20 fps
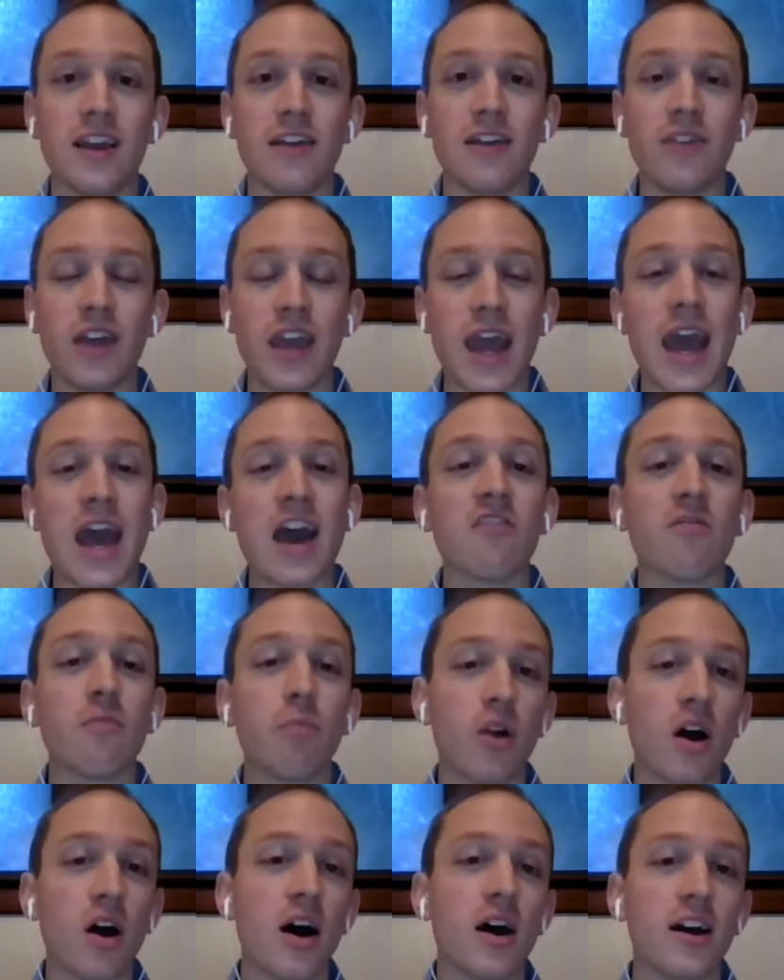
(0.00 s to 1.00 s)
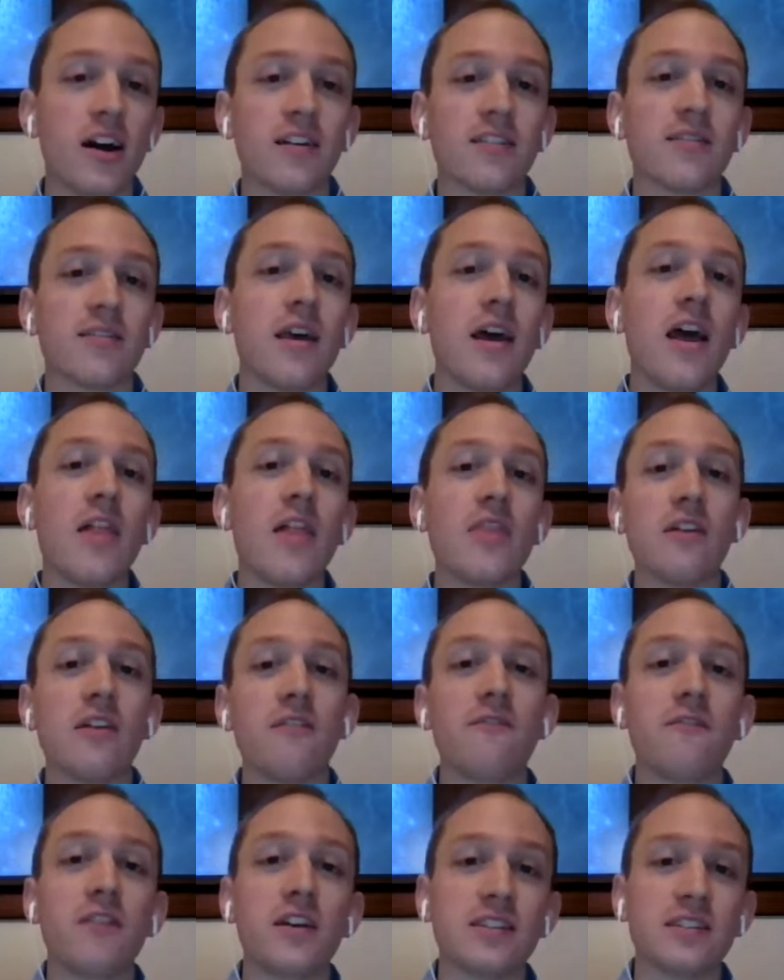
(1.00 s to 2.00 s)
If they have products
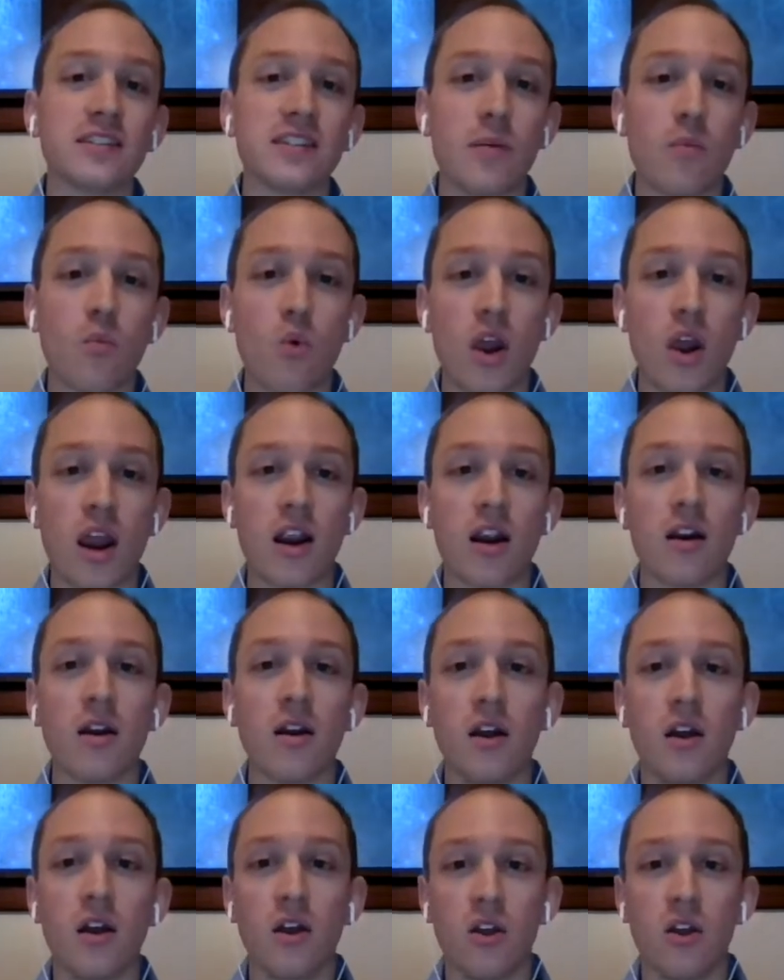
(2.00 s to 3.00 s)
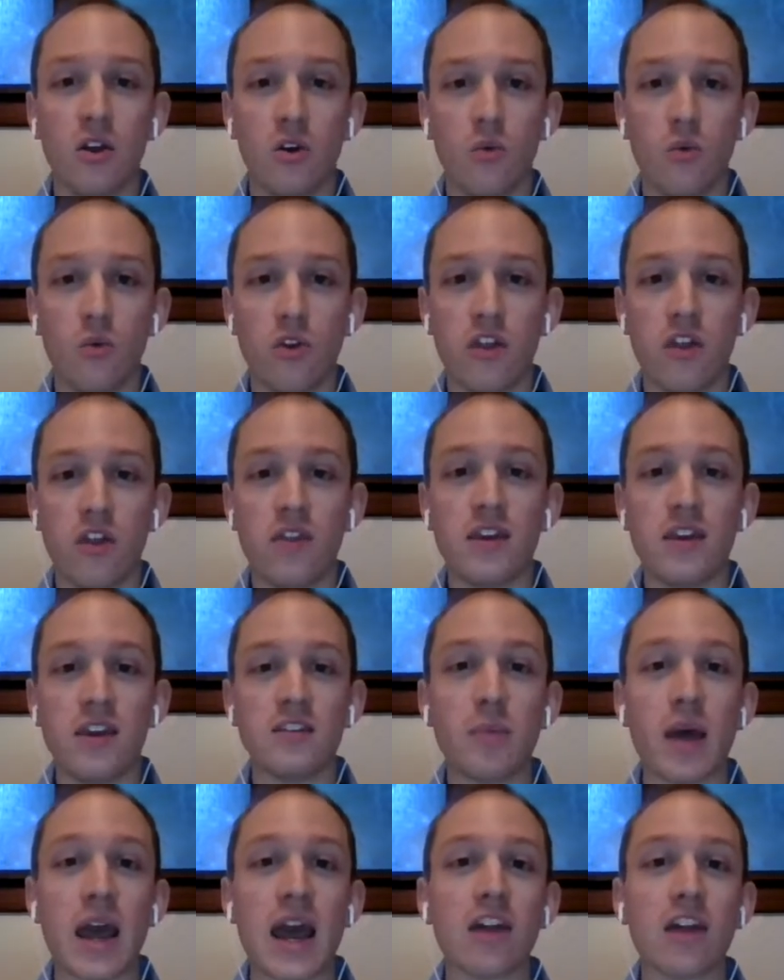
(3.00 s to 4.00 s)
that fit somewhere within these
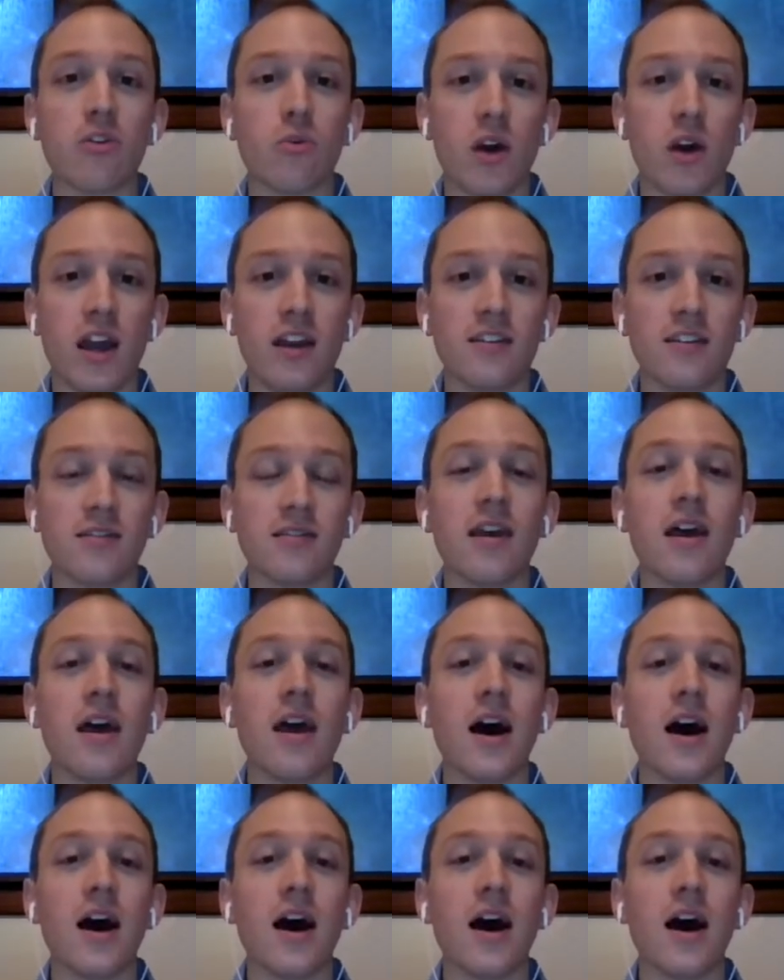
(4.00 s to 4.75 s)
pathways,